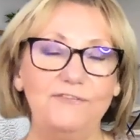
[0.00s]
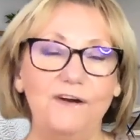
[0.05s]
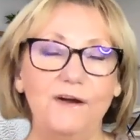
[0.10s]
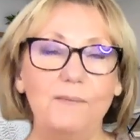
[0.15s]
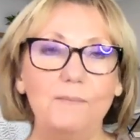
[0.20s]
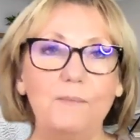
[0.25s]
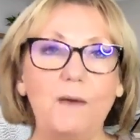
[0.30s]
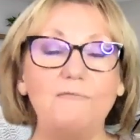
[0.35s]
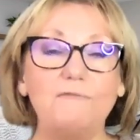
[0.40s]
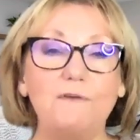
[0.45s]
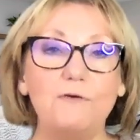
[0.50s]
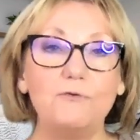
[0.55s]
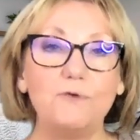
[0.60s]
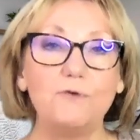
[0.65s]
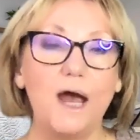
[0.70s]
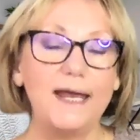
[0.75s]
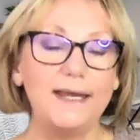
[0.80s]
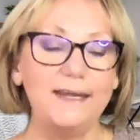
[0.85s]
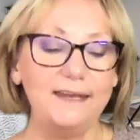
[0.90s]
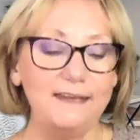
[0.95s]
from
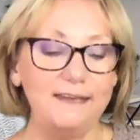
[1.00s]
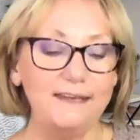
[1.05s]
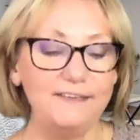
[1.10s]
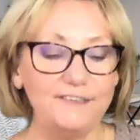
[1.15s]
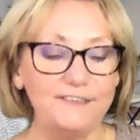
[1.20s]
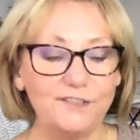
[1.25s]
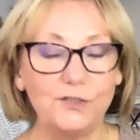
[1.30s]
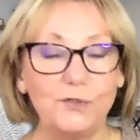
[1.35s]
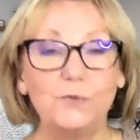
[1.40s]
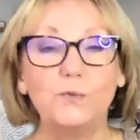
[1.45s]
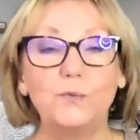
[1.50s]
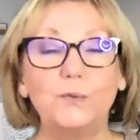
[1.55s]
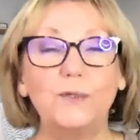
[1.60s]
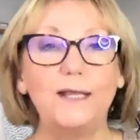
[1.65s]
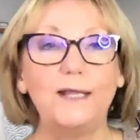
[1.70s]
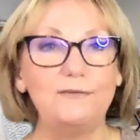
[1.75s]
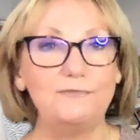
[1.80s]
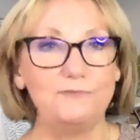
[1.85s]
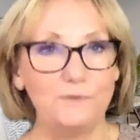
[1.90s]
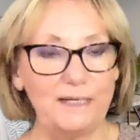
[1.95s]
Verani School
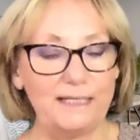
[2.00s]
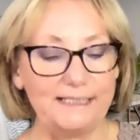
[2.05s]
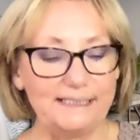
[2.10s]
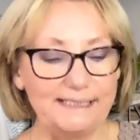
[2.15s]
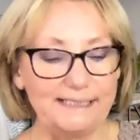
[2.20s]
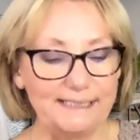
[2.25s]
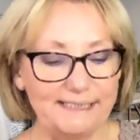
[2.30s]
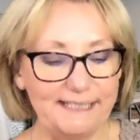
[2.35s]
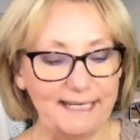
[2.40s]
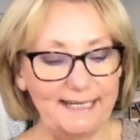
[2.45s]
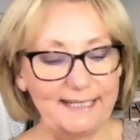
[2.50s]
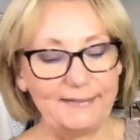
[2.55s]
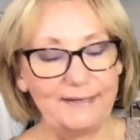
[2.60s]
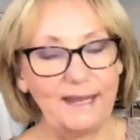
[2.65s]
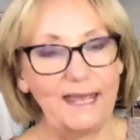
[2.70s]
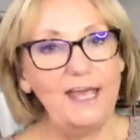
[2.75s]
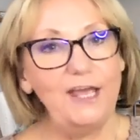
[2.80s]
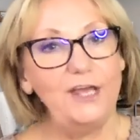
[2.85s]
of Real Estate.